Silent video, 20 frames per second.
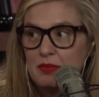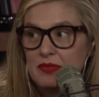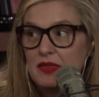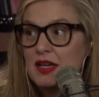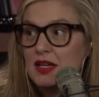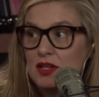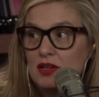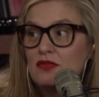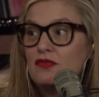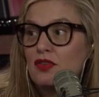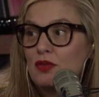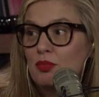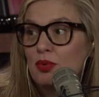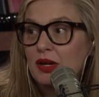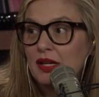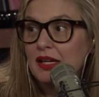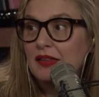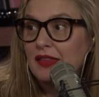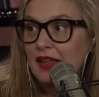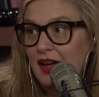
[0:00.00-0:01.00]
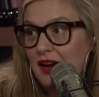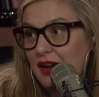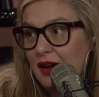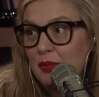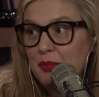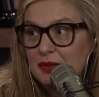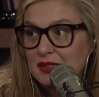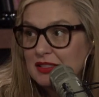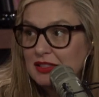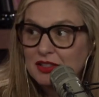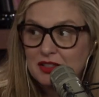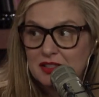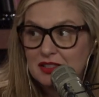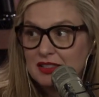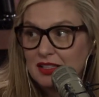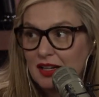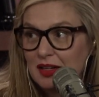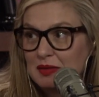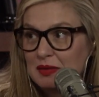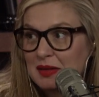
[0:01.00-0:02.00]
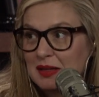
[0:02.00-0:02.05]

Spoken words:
thank you for bringing that up. It's a good